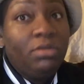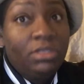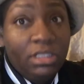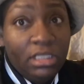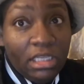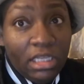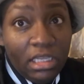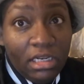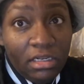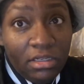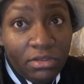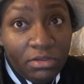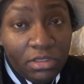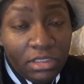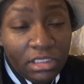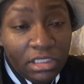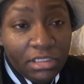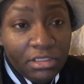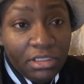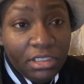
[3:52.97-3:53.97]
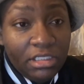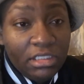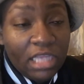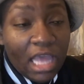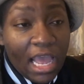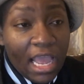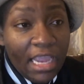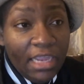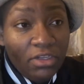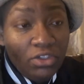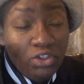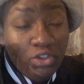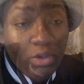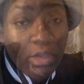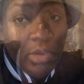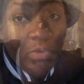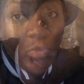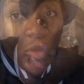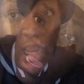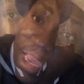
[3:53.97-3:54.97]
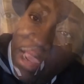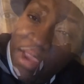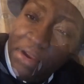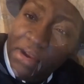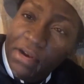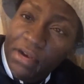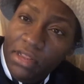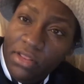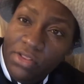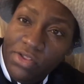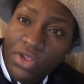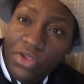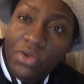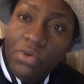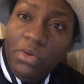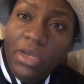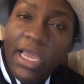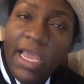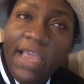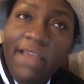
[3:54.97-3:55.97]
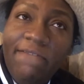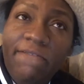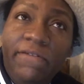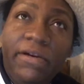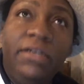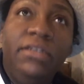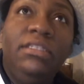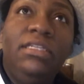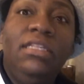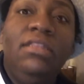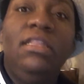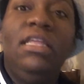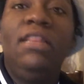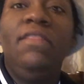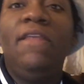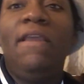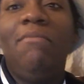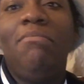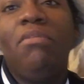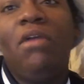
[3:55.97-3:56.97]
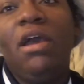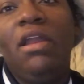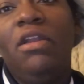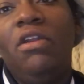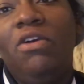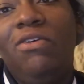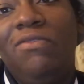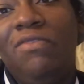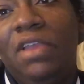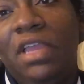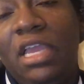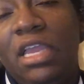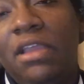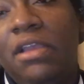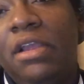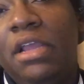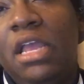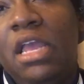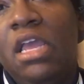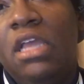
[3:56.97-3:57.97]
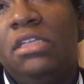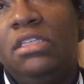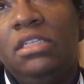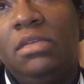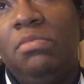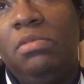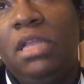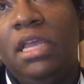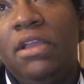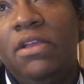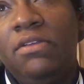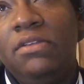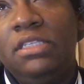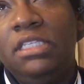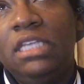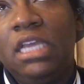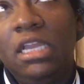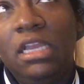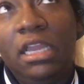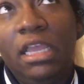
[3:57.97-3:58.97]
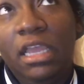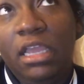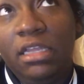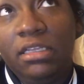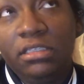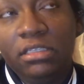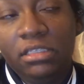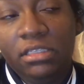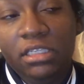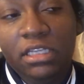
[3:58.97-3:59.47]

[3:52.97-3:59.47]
was a good little series. I enjoyed it. aired in the UK first, and then they brought it over here to play on Sundance